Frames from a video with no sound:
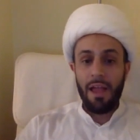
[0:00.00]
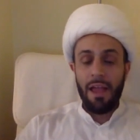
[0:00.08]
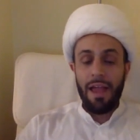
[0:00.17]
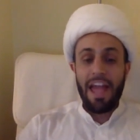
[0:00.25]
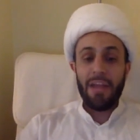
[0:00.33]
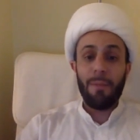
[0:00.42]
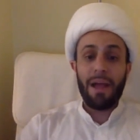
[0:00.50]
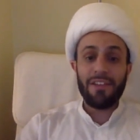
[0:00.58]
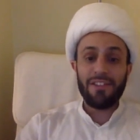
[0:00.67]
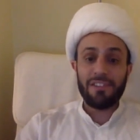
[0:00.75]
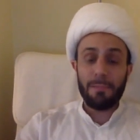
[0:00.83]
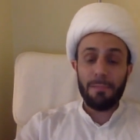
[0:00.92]
And by
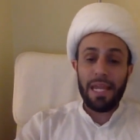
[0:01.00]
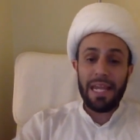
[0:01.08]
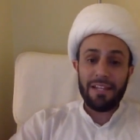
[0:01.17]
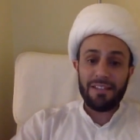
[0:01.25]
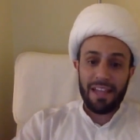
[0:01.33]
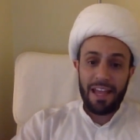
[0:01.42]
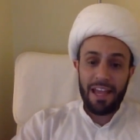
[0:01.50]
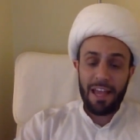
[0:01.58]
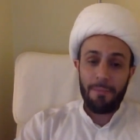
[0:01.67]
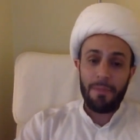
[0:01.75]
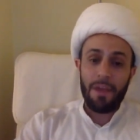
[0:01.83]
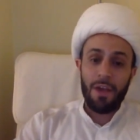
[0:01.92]
submitting to
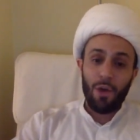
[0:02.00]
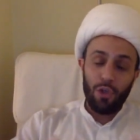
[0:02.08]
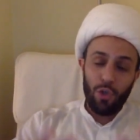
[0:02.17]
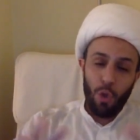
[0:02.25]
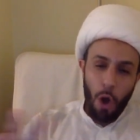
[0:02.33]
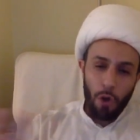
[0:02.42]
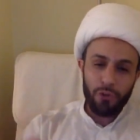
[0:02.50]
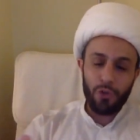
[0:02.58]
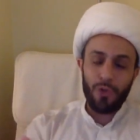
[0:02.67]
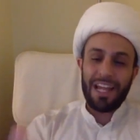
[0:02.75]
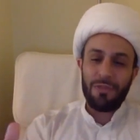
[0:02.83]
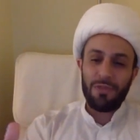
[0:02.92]
him, you
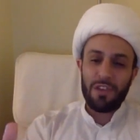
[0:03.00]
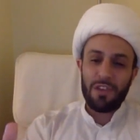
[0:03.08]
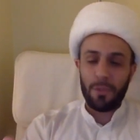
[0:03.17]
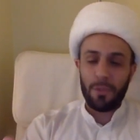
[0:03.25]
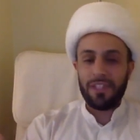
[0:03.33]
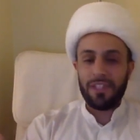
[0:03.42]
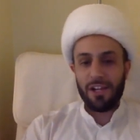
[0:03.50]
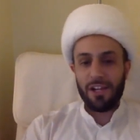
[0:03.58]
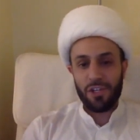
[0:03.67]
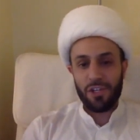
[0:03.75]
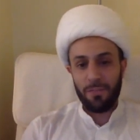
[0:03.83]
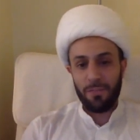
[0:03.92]
also get this
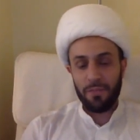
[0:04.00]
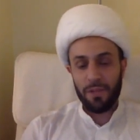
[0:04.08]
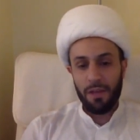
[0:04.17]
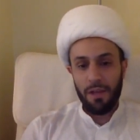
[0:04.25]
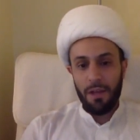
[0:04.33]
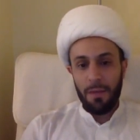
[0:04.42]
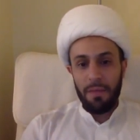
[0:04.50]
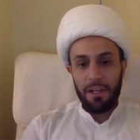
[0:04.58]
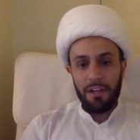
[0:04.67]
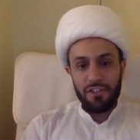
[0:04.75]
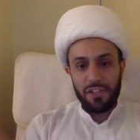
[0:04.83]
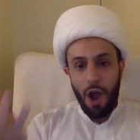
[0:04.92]
protection,
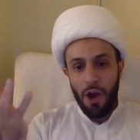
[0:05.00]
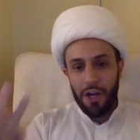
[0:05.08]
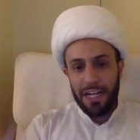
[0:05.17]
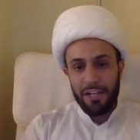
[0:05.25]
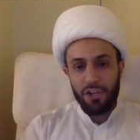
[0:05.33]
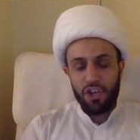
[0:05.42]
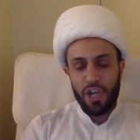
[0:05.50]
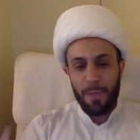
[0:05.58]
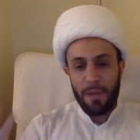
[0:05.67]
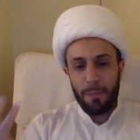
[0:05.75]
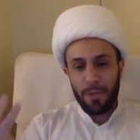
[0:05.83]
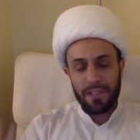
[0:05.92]
because guardianship
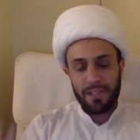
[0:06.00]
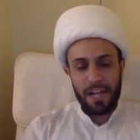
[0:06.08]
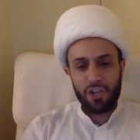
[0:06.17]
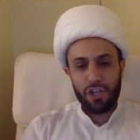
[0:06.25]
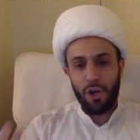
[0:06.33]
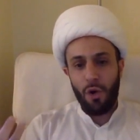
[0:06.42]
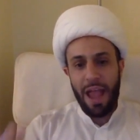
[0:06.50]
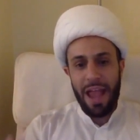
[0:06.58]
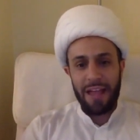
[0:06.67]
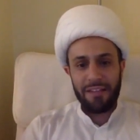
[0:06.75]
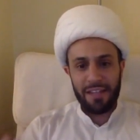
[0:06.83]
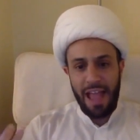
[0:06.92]
and protection go
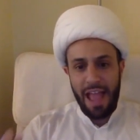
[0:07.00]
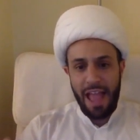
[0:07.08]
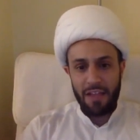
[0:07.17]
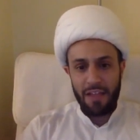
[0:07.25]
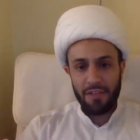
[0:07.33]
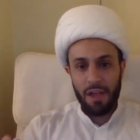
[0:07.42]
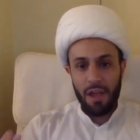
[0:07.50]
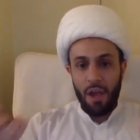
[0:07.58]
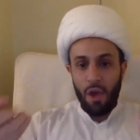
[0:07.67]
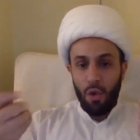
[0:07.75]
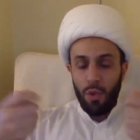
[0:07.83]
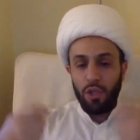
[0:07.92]
hand in hand.
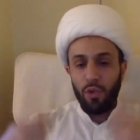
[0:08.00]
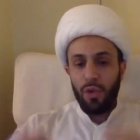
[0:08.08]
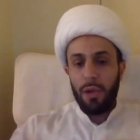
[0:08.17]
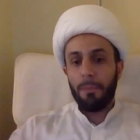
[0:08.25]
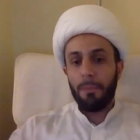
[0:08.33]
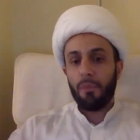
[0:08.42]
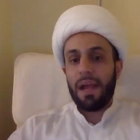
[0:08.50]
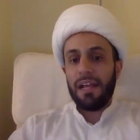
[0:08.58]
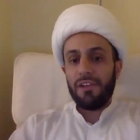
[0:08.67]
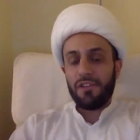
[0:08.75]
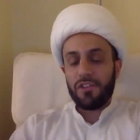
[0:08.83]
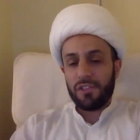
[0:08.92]
When you
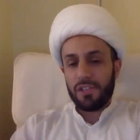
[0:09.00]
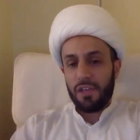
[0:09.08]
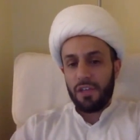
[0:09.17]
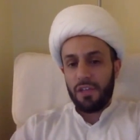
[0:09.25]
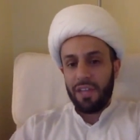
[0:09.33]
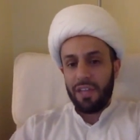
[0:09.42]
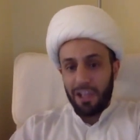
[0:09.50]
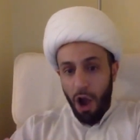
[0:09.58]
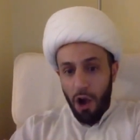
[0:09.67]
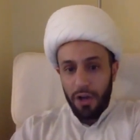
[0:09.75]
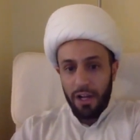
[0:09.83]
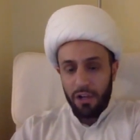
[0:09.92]
embrace the
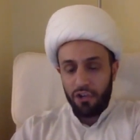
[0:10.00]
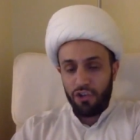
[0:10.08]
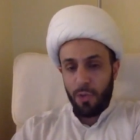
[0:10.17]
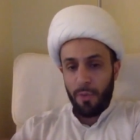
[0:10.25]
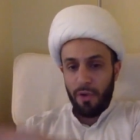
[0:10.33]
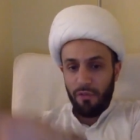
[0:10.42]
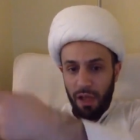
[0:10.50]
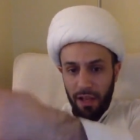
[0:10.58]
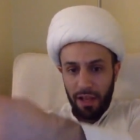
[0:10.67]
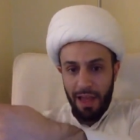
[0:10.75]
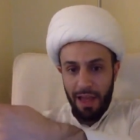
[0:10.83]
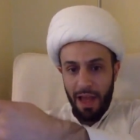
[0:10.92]
guardianship of
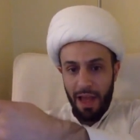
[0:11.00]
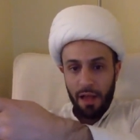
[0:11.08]
Allah,